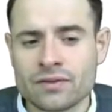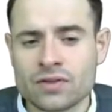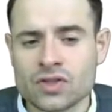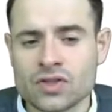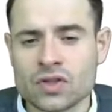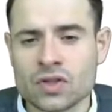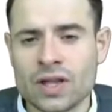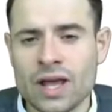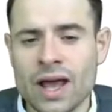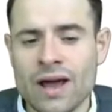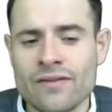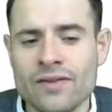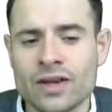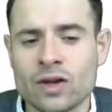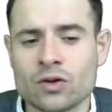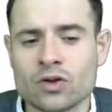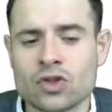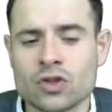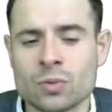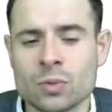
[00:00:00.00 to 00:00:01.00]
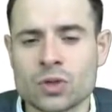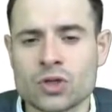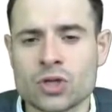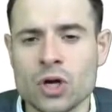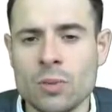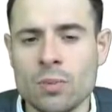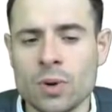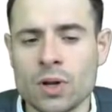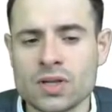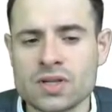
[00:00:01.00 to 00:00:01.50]
So they have a consumer
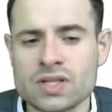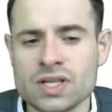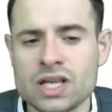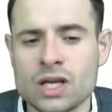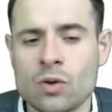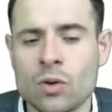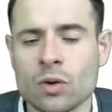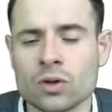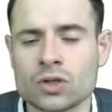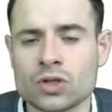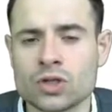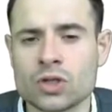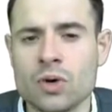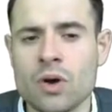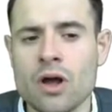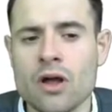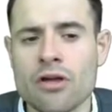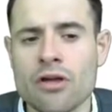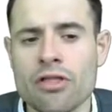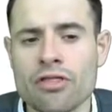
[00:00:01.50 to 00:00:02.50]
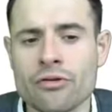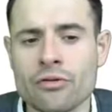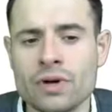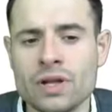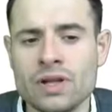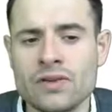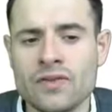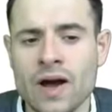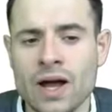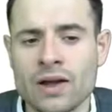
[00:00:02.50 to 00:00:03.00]
surplus equal to
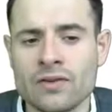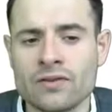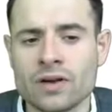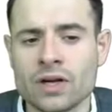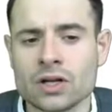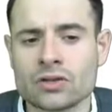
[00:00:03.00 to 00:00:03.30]
$35.